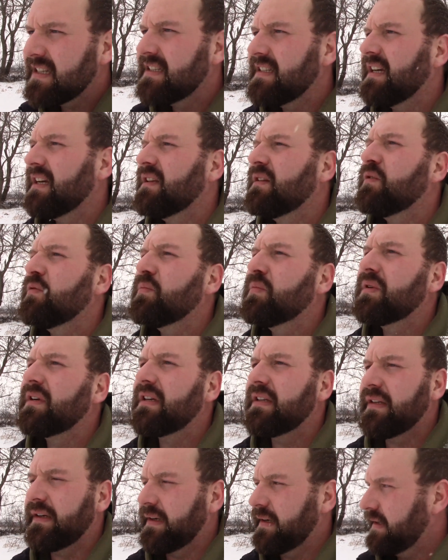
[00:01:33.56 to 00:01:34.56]
Take a little
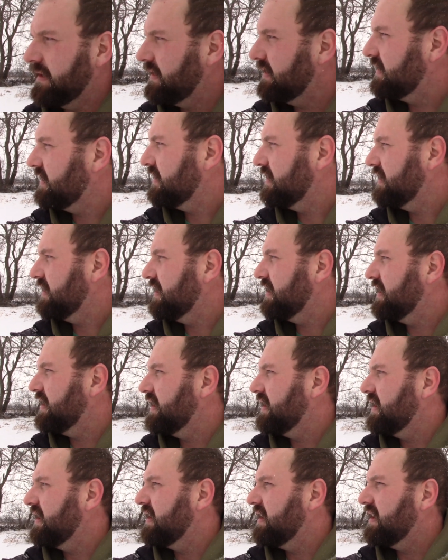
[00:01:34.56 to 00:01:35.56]
breather.
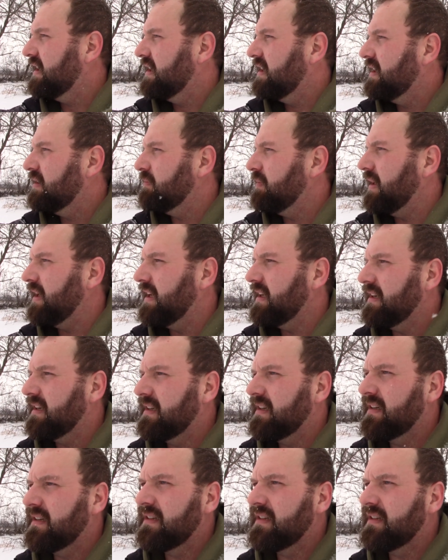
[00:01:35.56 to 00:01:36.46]
Man,